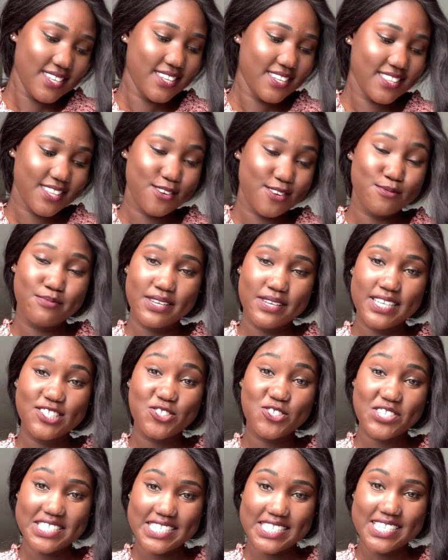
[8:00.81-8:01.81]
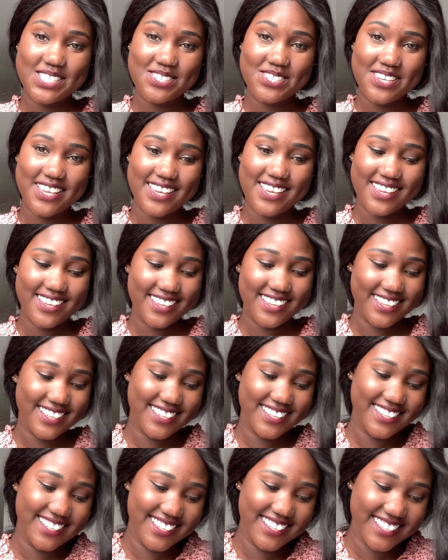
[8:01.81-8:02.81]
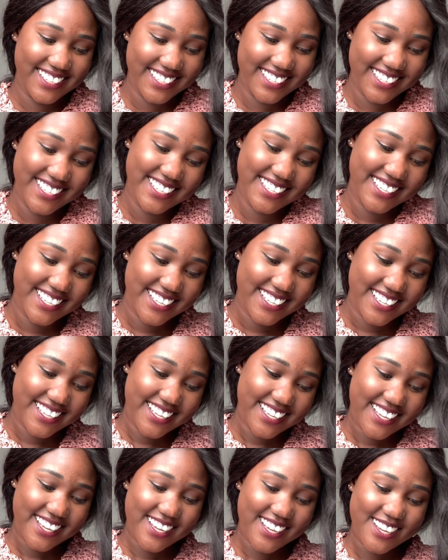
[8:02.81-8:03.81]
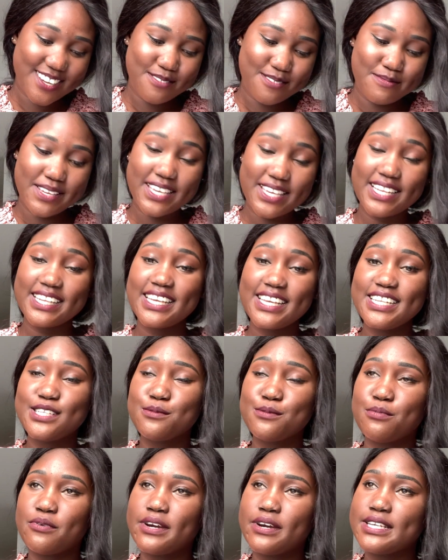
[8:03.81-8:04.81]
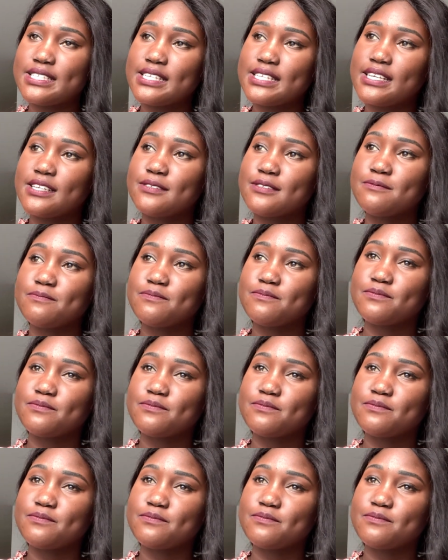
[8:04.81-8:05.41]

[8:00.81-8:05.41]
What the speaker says: That would be interesting to hear. It can get depressing.